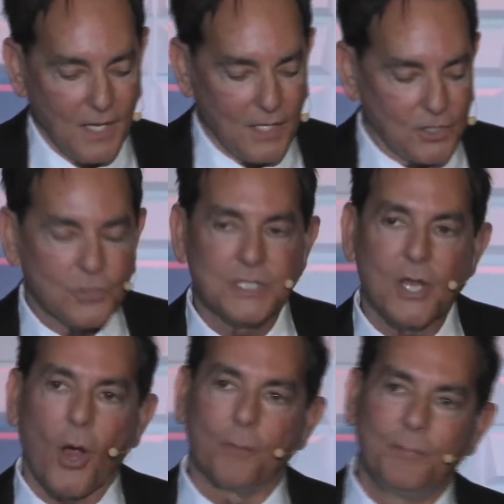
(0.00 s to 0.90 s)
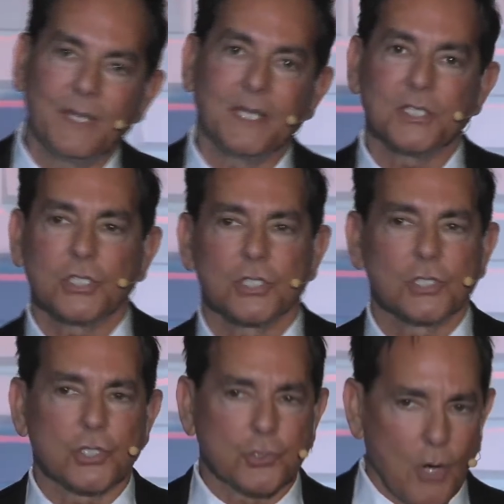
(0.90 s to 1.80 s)
You see, our biggest
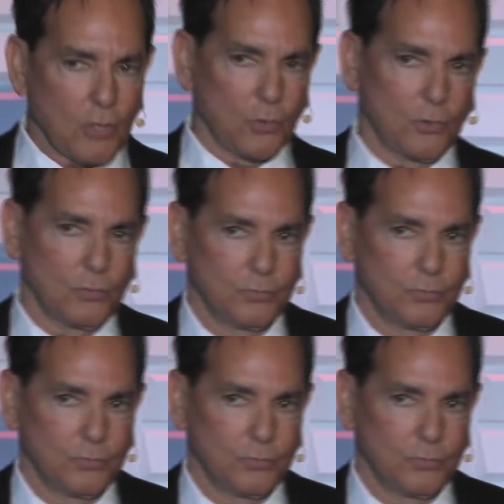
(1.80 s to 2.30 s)
struggle